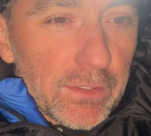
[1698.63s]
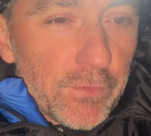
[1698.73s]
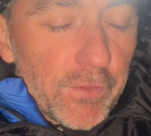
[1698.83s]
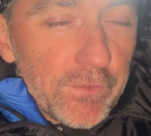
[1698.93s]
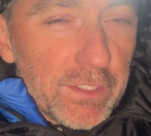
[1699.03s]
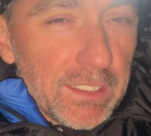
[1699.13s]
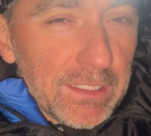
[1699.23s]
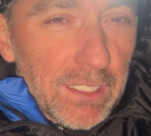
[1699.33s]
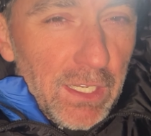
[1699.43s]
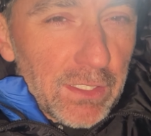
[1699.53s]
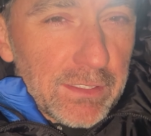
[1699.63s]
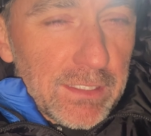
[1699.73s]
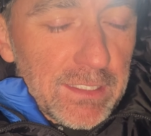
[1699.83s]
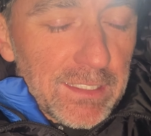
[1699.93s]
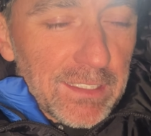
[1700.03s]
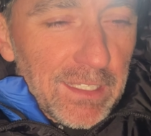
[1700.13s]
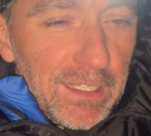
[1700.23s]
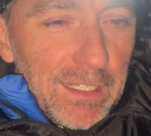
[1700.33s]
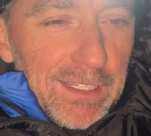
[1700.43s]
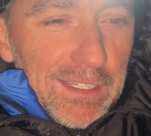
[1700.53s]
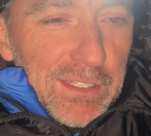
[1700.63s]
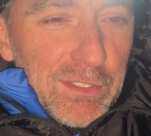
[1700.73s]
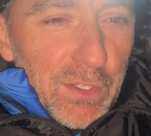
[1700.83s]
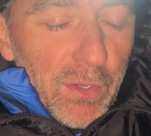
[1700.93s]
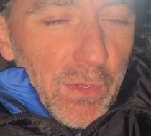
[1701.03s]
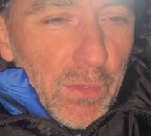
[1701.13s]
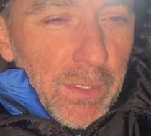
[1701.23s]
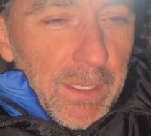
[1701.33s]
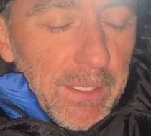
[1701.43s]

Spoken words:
$15. So